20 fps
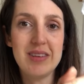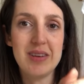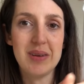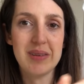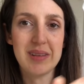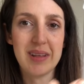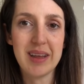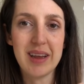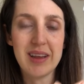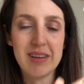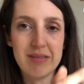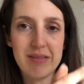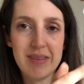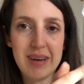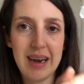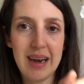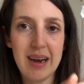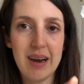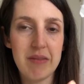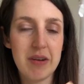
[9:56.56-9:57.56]
to do because I think it's a
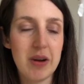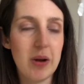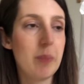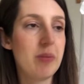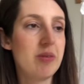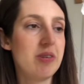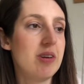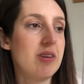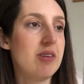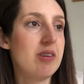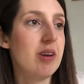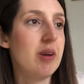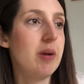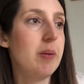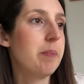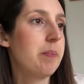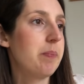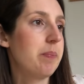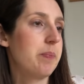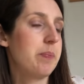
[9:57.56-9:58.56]
really lovely option
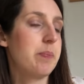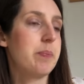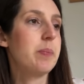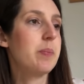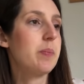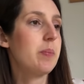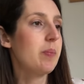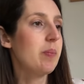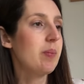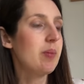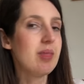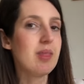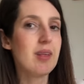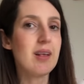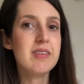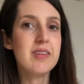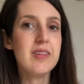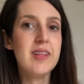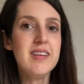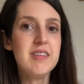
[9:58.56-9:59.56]
too.
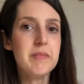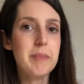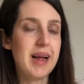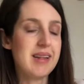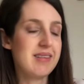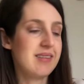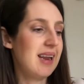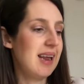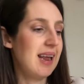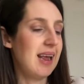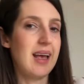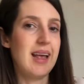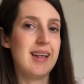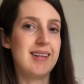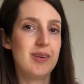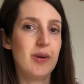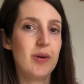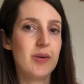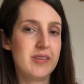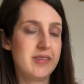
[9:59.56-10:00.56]
So this pattern here
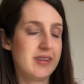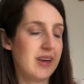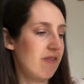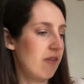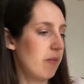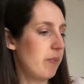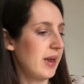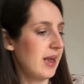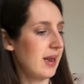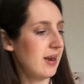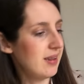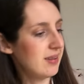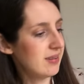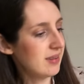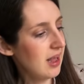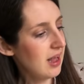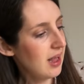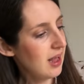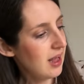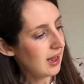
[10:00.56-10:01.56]
is not designed for beginners,
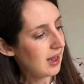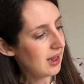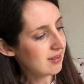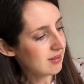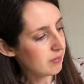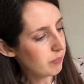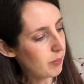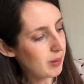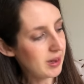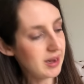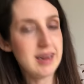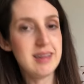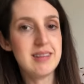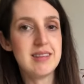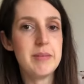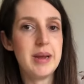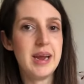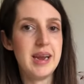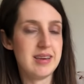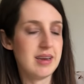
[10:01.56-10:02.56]
it's probably an
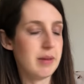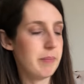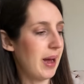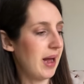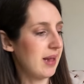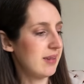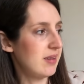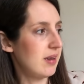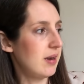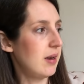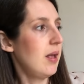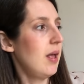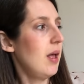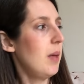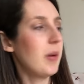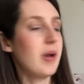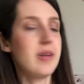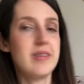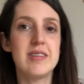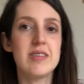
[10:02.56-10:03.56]
intermediate pattern
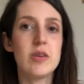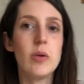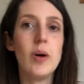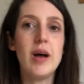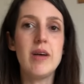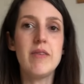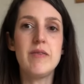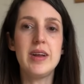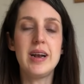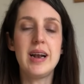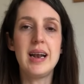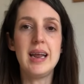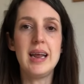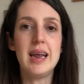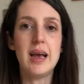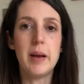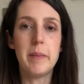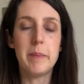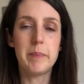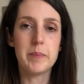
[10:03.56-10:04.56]
because it's quite a
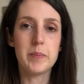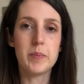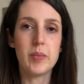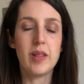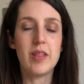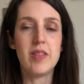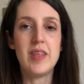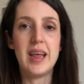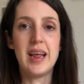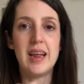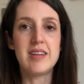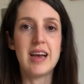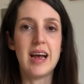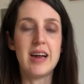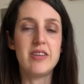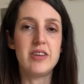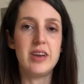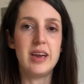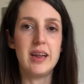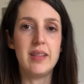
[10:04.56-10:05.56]
fiddly um, thing
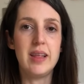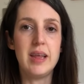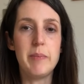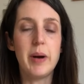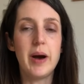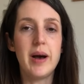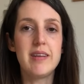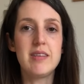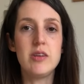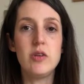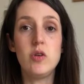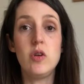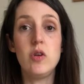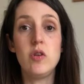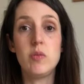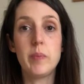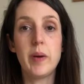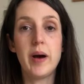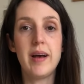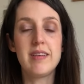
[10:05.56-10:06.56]
attaching the bias, you
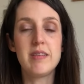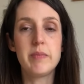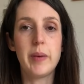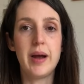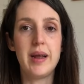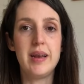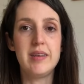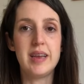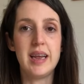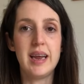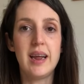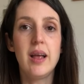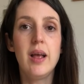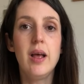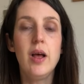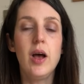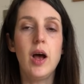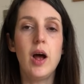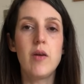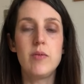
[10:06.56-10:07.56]
use bias binding
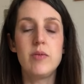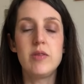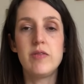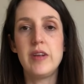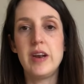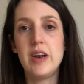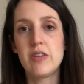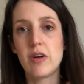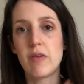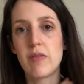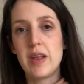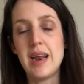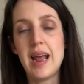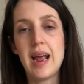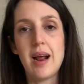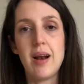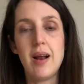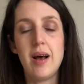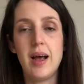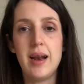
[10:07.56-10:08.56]
um, to finish off the
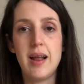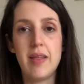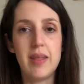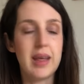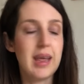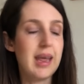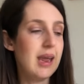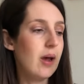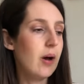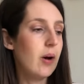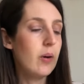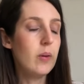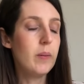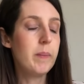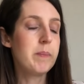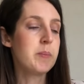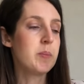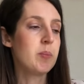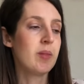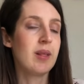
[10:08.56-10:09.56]
neckline and the
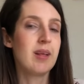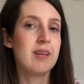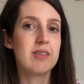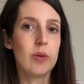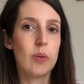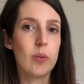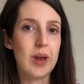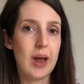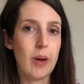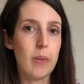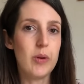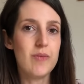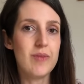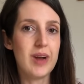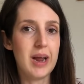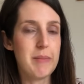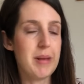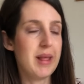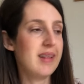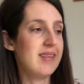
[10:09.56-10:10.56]
keyhole. So yeah, I wouldn't
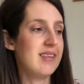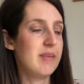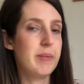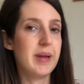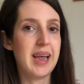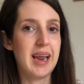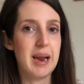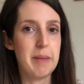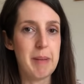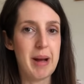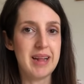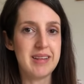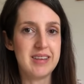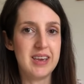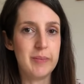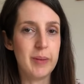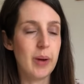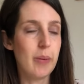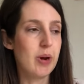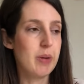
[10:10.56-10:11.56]
recommend this as a beginner
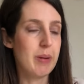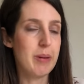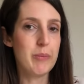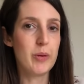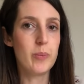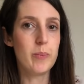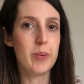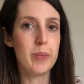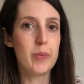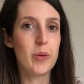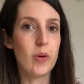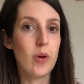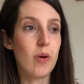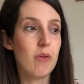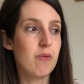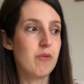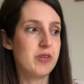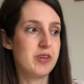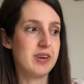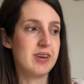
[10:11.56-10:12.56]
pattern, you might want to be a bit more
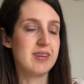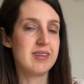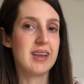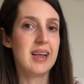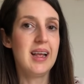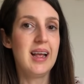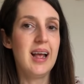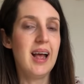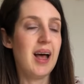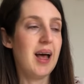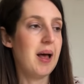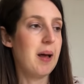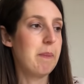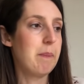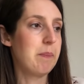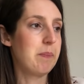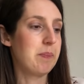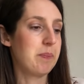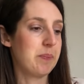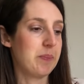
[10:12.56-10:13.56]
confident
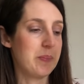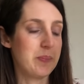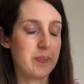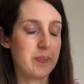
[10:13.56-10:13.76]
um,